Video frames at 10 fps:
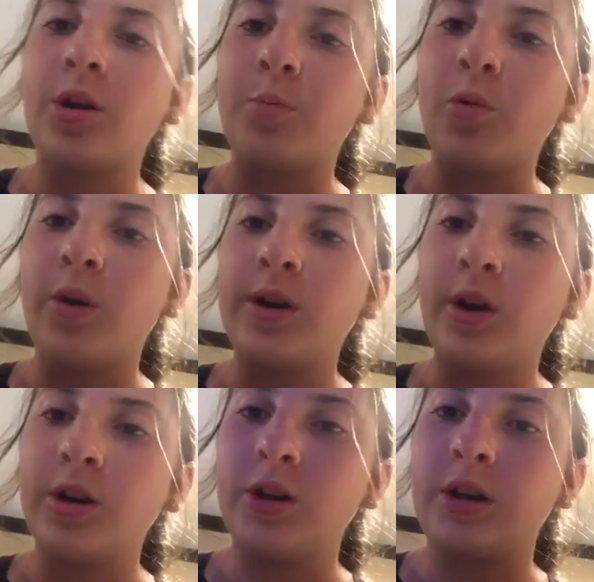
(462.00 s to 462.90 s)
a board
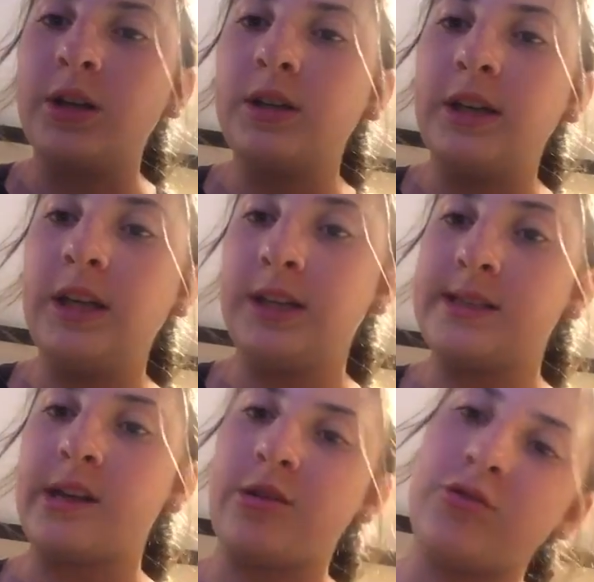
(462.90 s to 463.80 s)
on your knees
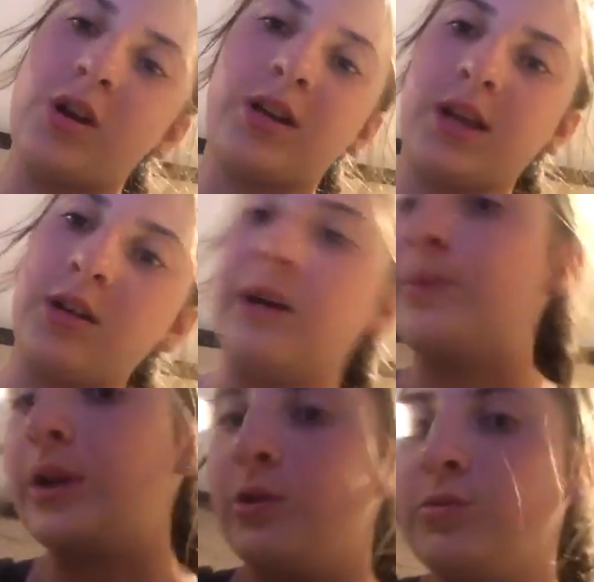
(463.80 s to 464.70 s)
and you try to get up,
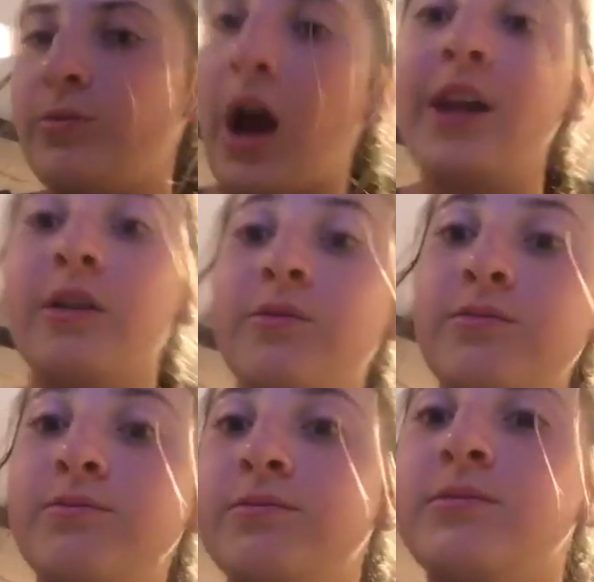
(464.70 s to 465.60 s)
but you kind of
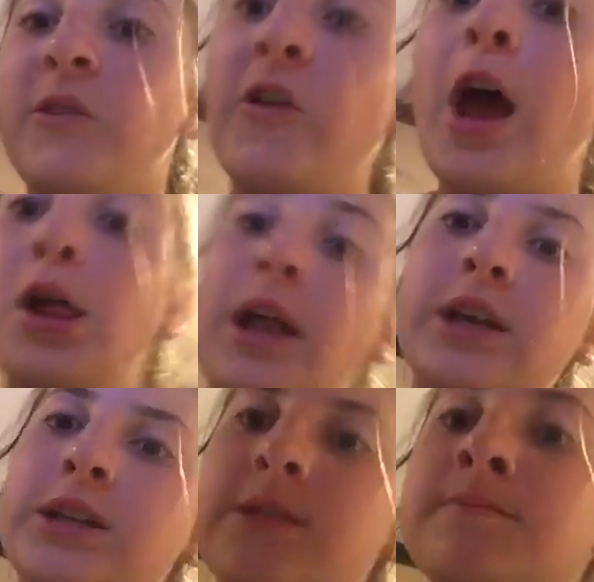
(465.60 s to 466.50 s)
fail at
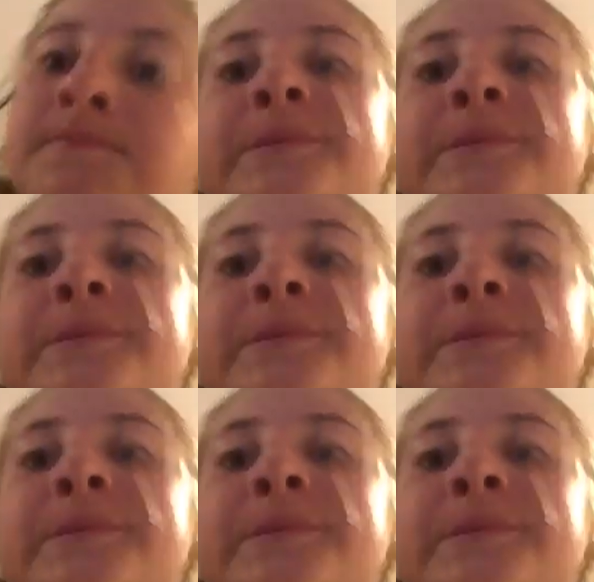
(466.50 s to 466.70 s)
it.